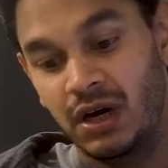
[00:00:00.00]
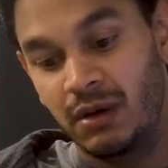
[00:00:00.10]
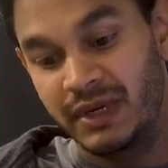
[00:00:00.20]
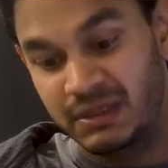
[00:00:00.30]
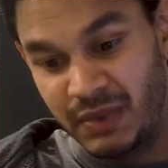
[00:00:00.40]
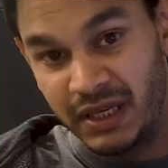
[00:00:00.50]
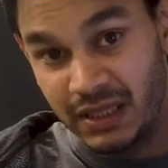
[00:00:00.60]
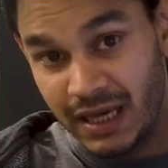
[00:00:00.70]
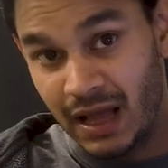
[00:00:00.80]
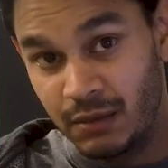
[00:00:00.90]
uh,
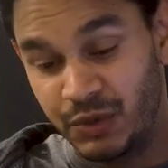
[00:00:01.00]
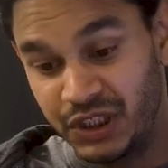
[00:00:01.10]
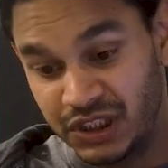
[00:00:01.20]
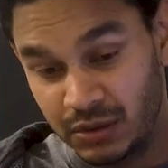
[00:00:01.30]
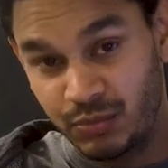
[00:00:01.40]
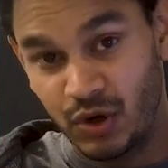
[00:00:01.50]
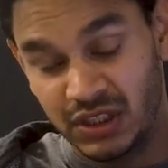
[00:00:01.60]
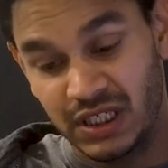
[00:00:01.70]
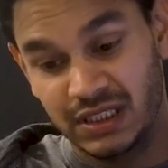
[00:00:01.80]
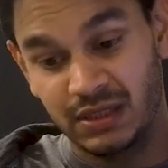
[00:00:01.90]
explain the calibration
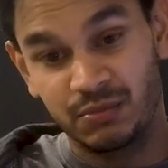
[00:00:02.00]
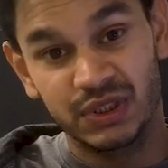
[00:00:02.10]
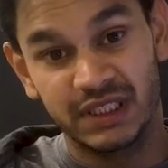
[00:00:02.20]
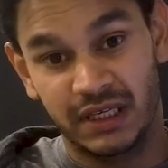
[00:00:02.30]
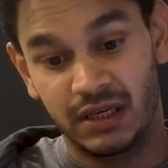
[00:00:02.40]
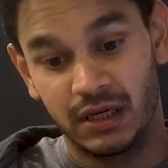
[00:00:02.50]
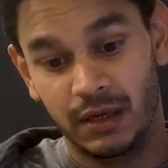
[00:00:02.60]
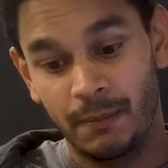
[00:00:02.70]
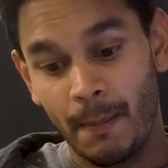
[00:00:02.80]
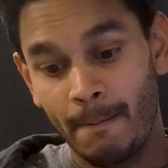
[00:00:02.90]
process in
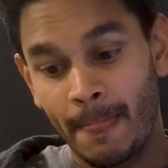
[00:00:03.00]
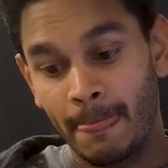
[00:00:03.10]
particular